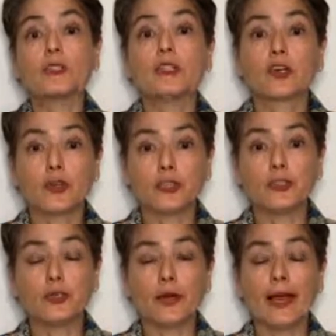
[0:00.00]
to decrease
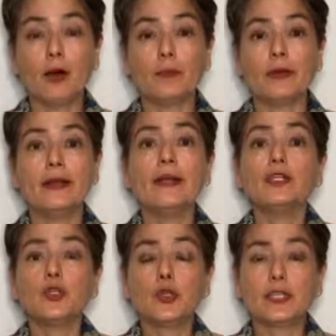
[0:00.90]
urine output.
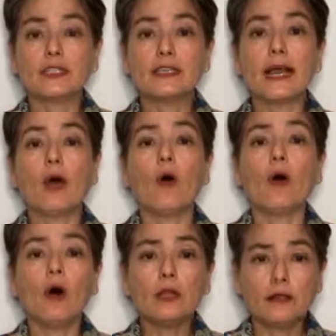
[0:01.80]
So you can see how
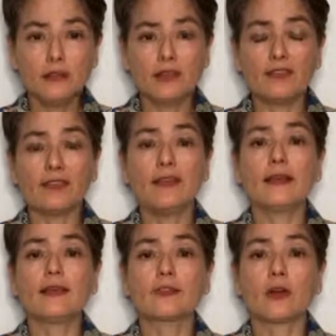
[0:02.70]
all of these
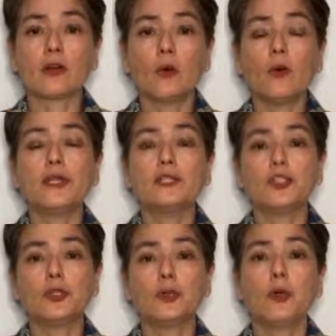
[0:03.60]
things are going
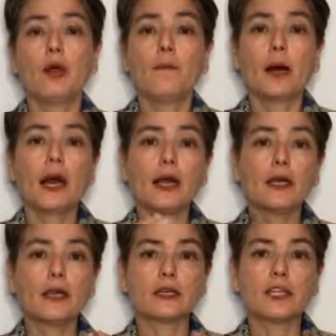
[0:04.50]
to
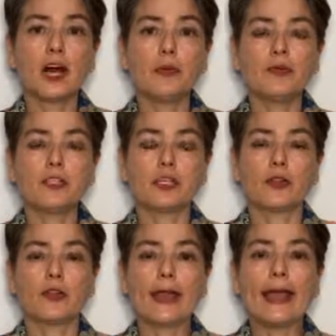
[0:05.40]
pile on top of each
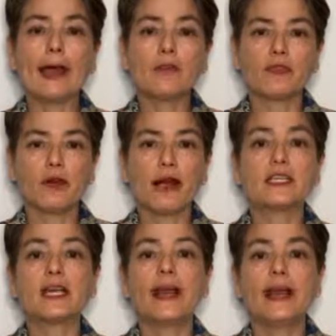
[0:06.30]
other and amplify
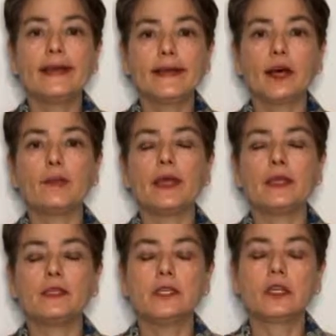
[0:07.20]
to end up
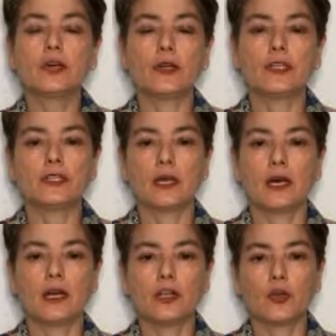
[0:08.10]
in decreased
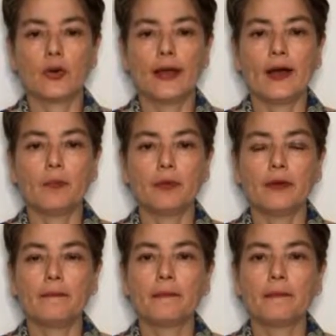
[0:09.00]
urine output.